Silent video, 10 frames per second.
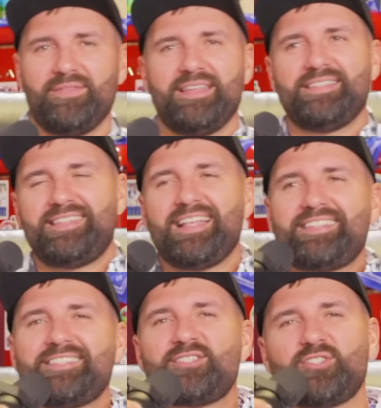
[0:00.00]
is
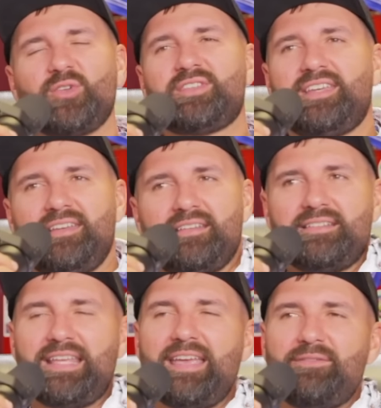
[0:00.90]
that's insulting.
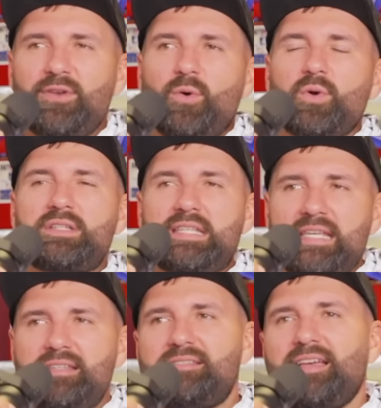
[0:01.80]
David
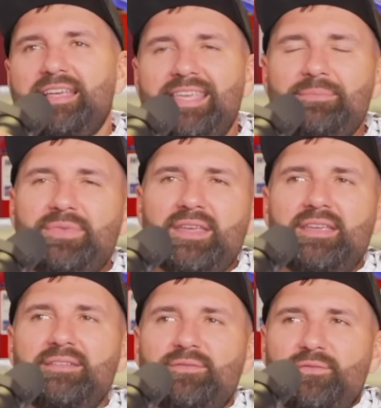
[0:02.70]
Ortiz. I keep
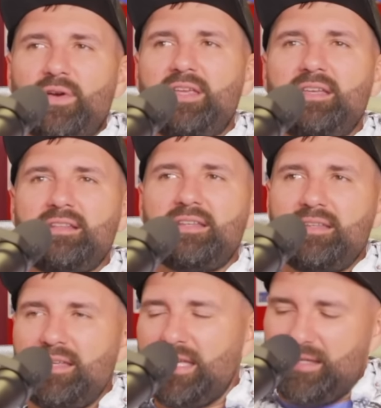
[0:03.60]
thinking freaking the
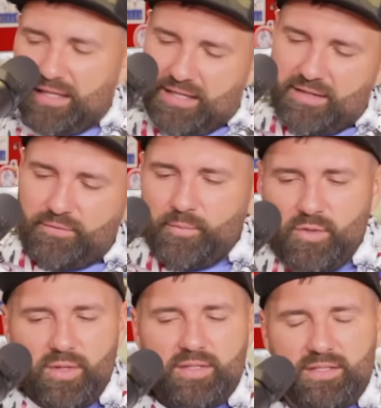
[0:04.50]
idiot from
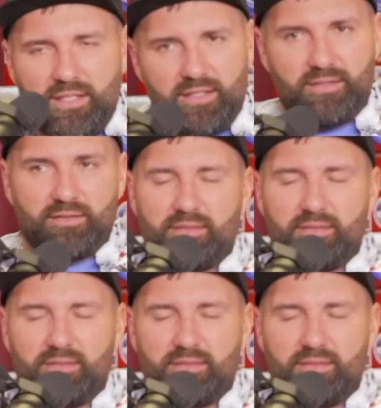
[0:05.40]
UFC